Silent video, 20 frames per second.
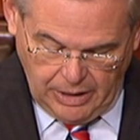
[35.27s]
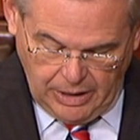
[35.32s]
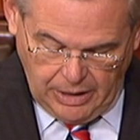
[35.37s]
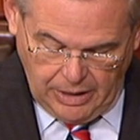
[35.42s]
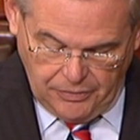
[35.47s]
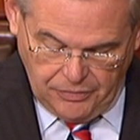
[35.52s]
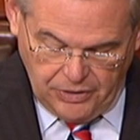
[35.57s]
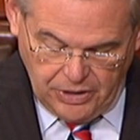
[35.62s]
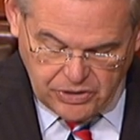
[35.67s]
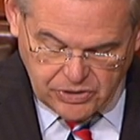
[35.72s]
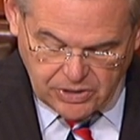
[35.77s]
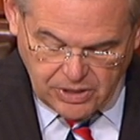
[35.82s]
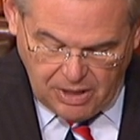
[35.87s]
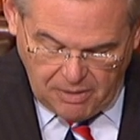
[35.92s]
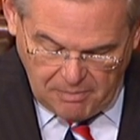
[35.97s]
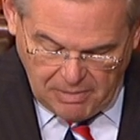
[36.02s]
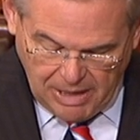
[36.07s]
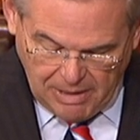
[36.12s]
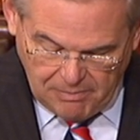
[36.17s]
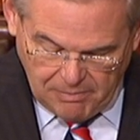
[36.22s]
This
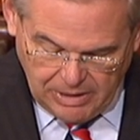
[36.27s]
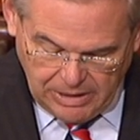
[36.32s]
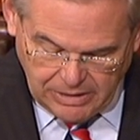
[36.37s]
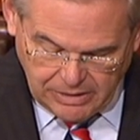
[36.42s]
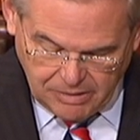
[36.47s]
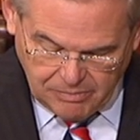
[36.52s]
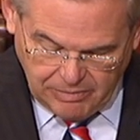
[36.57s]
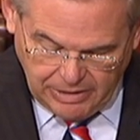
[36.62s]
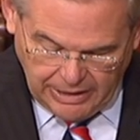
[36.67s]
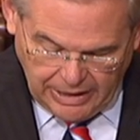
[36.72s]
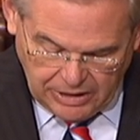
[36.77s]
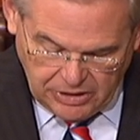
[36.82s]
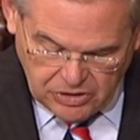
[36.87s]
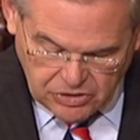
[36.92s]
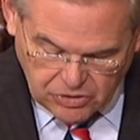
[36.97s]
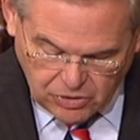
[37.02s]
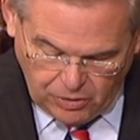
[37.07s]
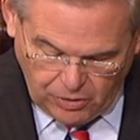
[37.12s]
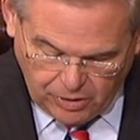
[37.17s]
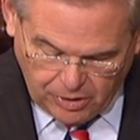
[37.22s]
amendment, the
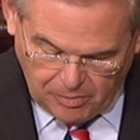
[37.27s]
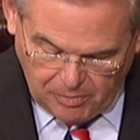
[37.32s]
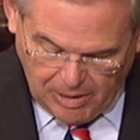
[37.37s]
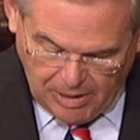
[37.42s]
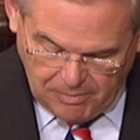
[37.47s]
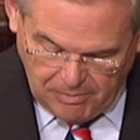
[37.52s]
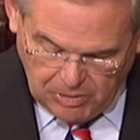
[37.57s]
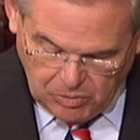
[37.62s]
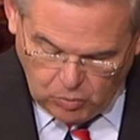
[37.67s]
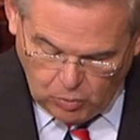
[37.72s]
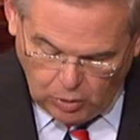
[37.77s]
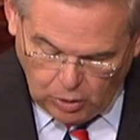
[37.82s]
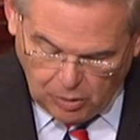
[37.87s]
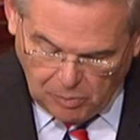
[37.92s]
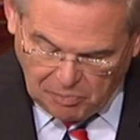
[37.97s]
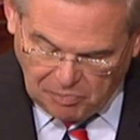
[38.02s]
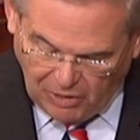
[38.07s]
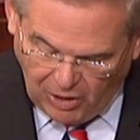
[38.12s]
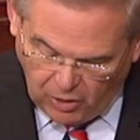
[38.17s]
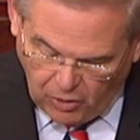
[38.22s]
Menendez-Kirk Amendment, will
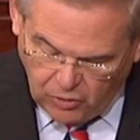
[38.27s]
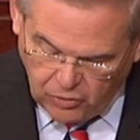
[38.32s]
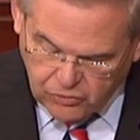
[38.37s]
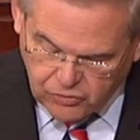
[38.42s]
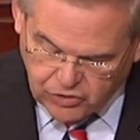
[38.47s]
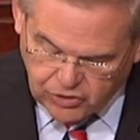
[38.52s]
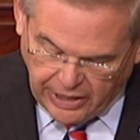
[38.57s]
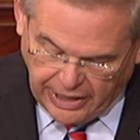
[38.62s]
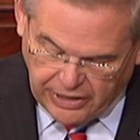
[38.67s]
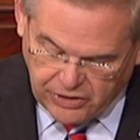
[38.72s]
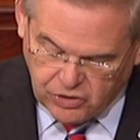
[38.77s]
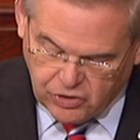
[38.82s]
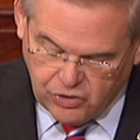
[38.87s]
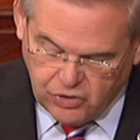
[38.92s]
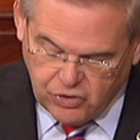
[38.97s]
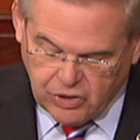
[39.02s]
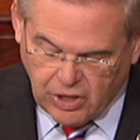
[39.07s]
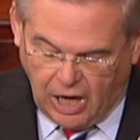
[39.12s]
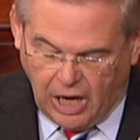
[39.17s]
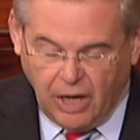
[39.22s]
impose
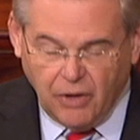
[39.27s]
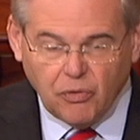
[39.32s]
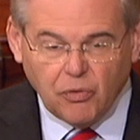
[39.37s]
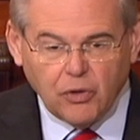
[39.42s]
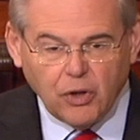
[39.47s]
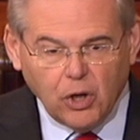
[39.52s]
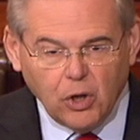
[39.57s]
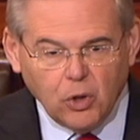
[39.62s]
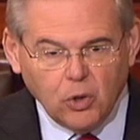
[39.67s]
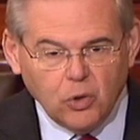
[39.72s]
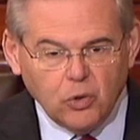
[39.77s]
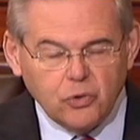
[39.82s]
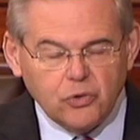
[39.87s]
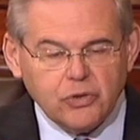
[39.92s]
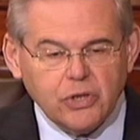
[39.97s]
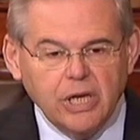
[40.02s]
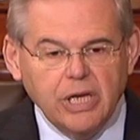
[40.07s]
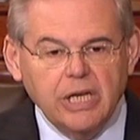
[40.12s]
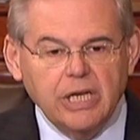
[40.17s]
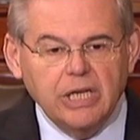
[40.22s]
sanctions on
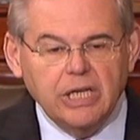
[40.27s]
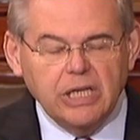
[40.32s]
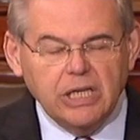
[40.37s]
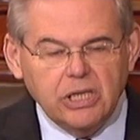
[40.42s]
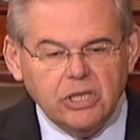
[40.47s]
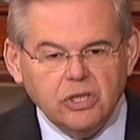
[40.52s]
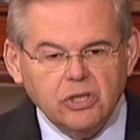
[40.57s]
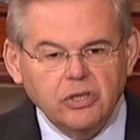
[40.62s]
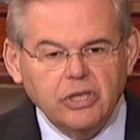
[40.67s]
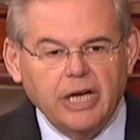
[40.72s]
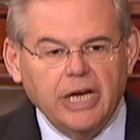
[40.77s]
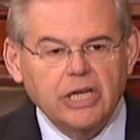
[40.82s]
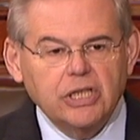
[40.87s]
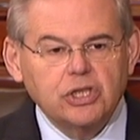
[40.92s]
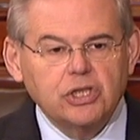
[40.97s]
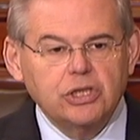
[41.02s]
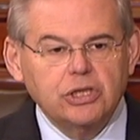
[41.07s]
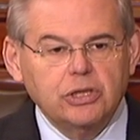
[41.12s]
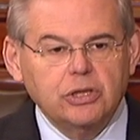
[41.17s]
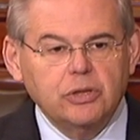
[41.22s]
those
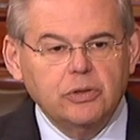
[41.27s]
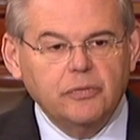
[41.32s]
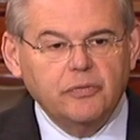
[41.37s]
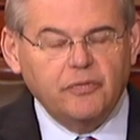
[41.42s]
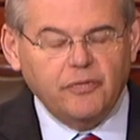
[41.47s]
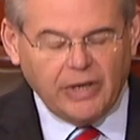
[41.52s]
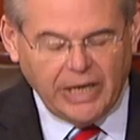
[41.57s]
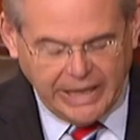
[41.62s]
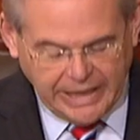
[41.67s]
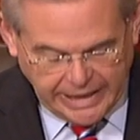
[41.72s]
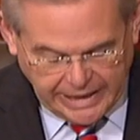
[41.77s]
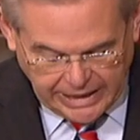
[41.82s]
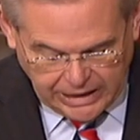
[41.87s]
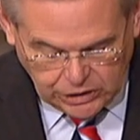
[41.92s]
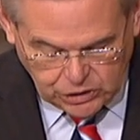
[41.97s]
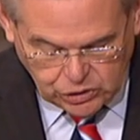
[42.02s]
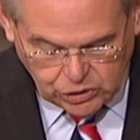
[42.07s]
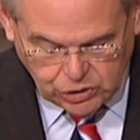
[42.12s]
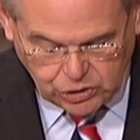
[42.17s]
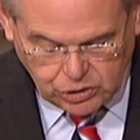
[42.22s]
international
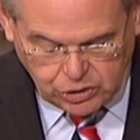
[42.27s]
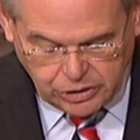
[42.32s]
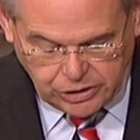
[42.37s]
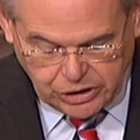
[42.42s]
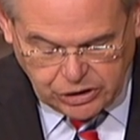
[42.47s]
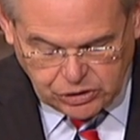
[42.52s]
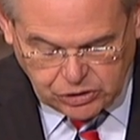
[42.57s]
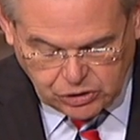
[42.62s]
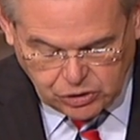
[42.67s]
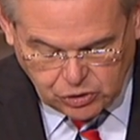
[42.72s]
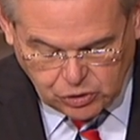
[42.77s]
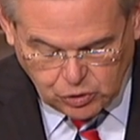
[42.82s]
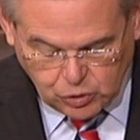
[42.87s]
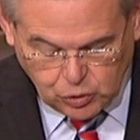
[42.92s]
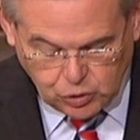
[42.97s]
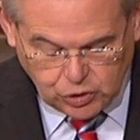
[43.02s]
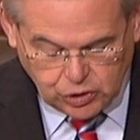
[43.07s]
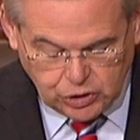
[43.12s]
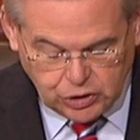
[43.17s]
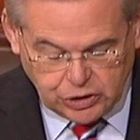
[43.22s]
financial
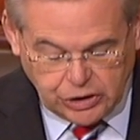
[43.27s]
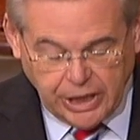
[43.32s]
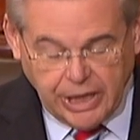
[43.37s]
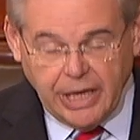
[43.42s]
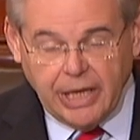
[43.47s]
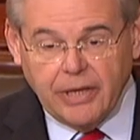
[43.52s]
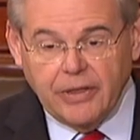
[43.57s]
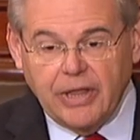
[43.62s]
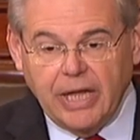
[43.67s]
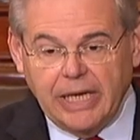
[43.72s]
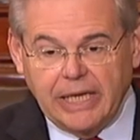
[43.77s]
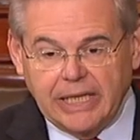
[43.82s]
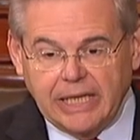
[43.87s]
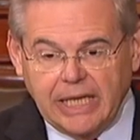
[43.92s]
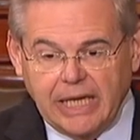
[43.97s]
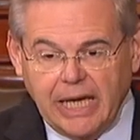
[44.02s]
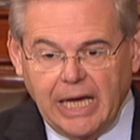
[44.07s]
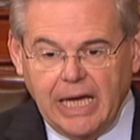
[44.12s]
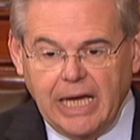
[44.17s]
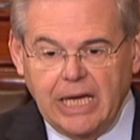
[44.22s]
institutions that
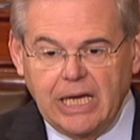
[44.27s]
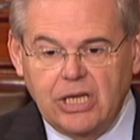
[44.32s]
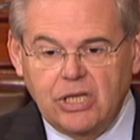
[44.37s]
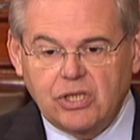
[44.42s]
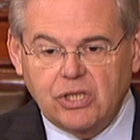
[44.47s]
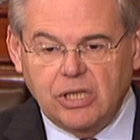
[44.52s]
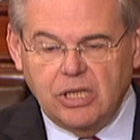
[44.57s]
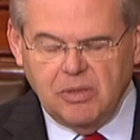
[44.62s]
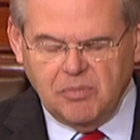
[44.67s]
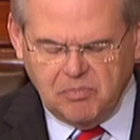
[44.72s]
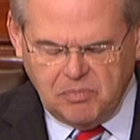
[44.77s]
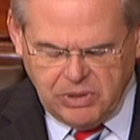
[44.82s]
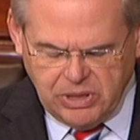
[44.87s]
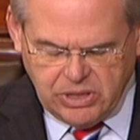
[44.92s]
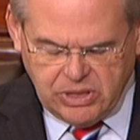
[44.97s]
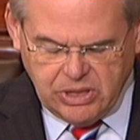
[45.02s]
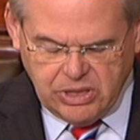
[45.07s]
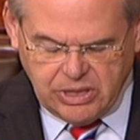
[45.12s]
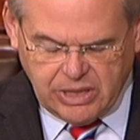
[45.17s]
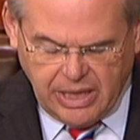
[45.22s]
engage in
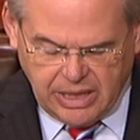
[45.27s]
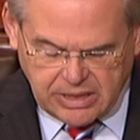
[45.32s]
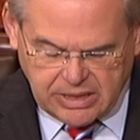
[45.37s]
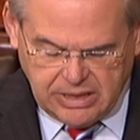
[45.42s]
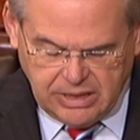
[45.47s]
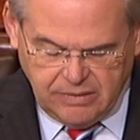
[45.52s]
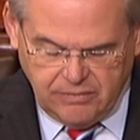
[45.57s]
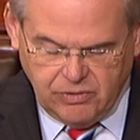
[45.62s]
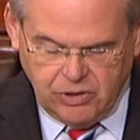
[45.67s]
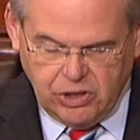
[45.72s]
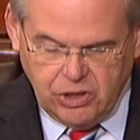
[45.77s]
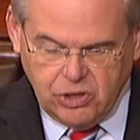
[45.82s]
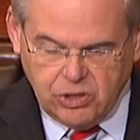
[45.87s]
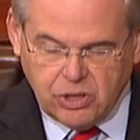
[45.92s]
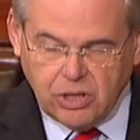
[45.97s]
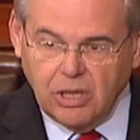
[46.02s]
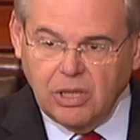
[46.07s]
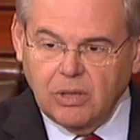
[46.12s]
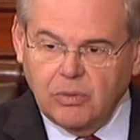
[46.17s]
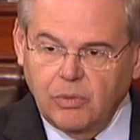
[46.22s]
business
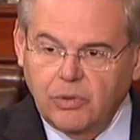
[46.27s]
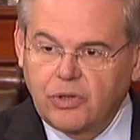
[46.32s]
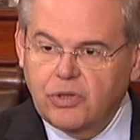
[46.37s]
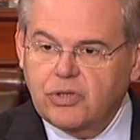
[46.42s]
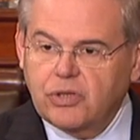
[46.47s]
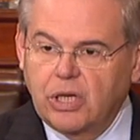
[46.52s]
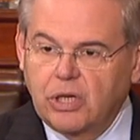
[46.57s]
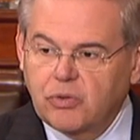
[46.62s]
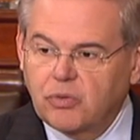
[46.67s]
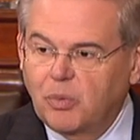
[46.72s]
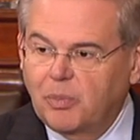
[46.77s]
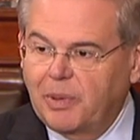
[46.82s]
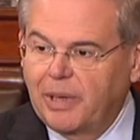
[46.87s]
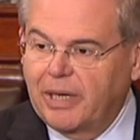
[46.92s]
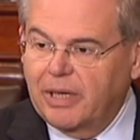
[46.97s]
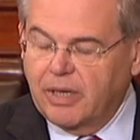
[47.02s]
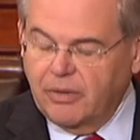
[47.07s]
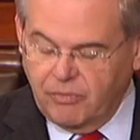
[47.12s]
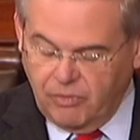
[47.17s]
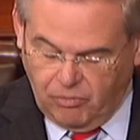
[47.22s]
activities with the Central
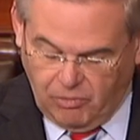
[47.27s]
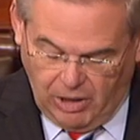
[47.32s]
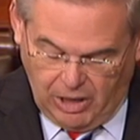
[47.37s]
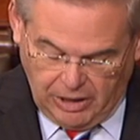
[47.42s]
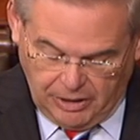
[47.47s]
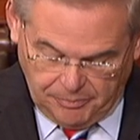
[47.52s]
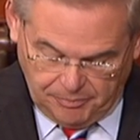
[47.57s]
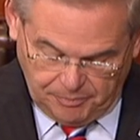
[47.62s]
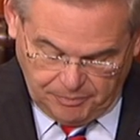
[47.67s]
Bank of Iran.